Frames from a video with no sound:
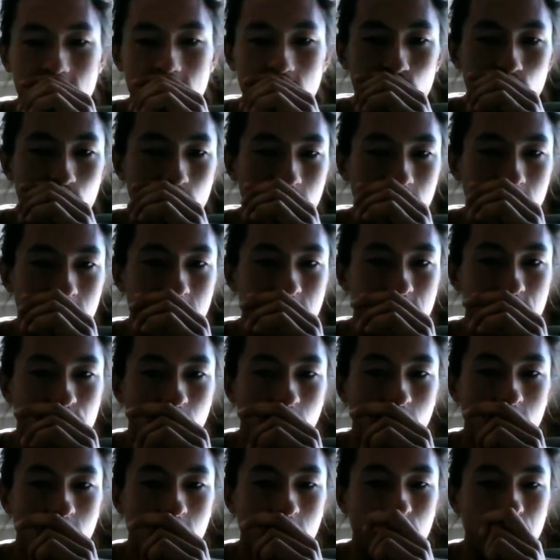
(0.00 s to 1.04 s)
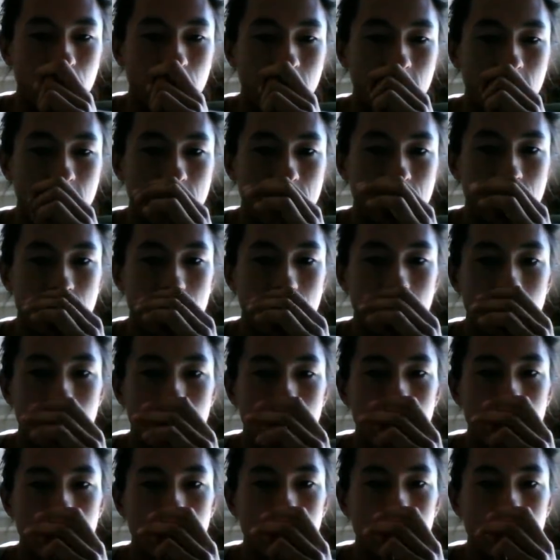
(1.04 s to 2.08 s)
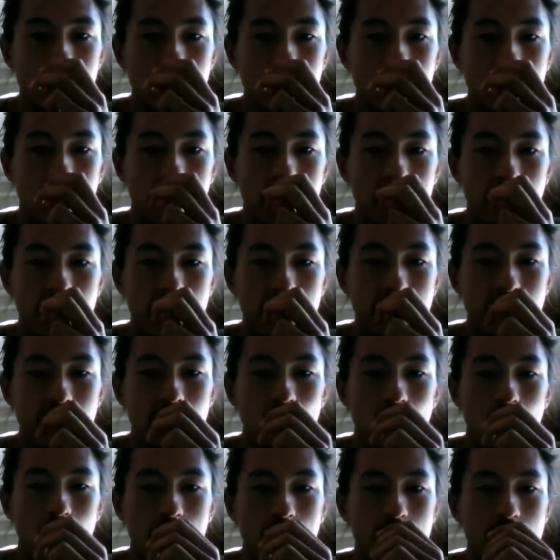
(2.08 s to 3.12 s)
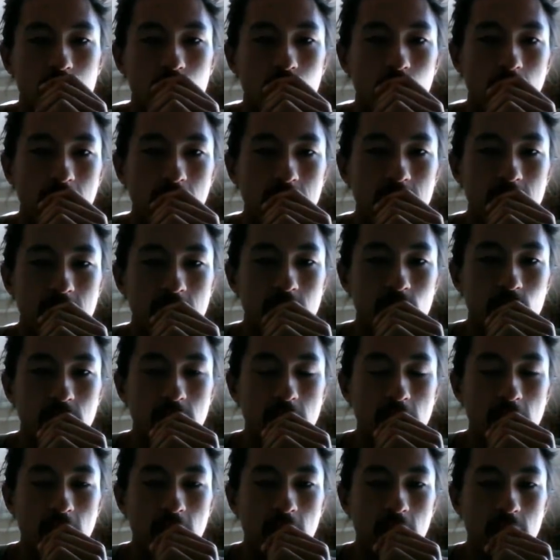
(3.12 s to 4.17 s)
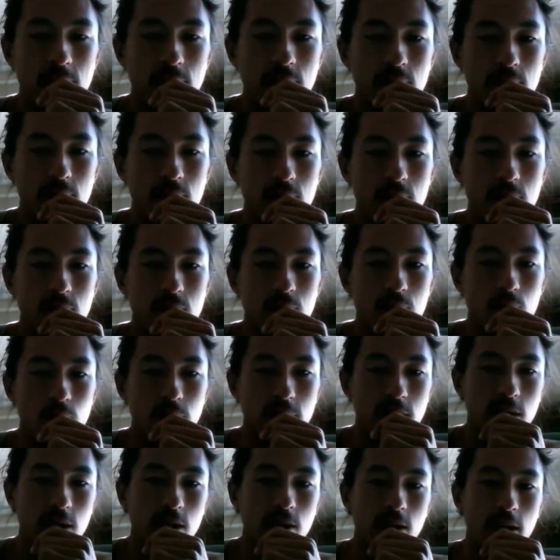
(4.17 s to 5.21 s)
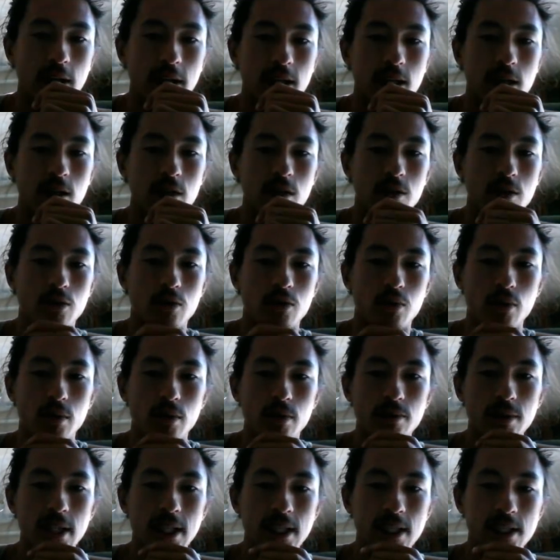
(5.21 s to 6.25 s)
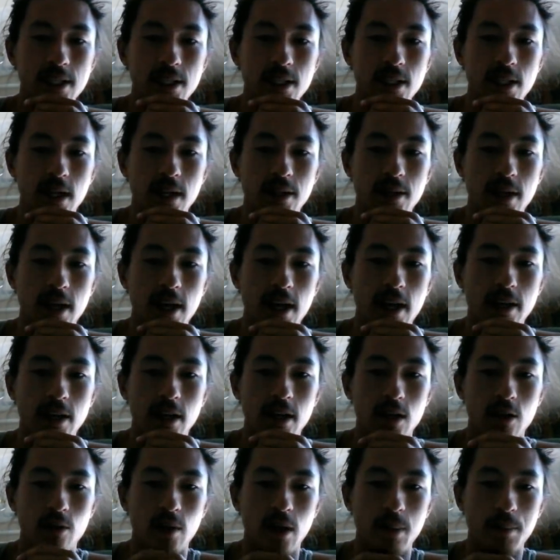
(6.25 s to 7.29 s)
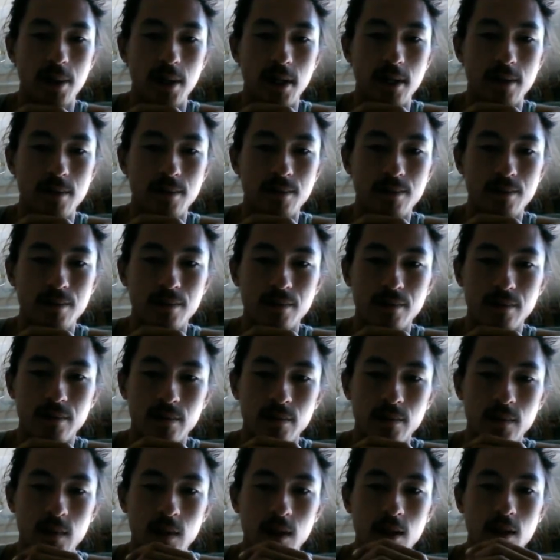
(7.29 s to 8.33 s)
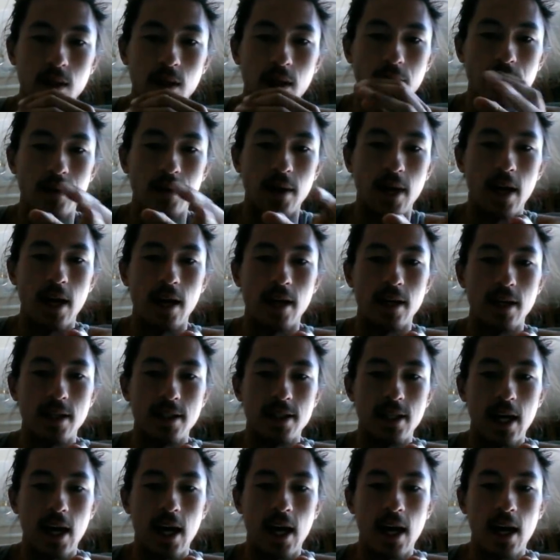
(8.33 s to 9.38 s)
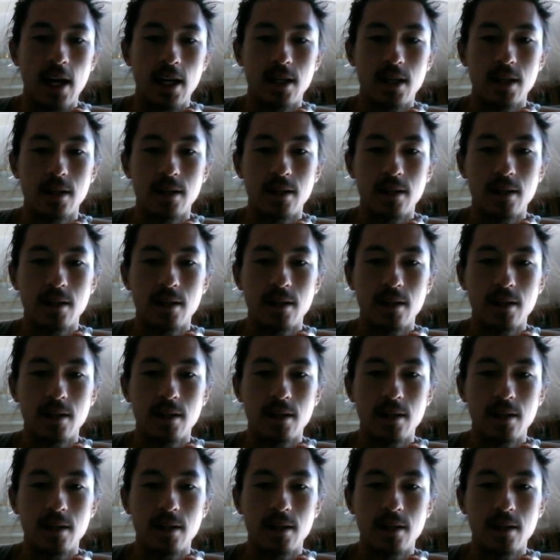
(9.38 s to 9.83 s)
some really strong plays. I don't even want to trade this with that. We could, like, crew this and then equip it and then attack.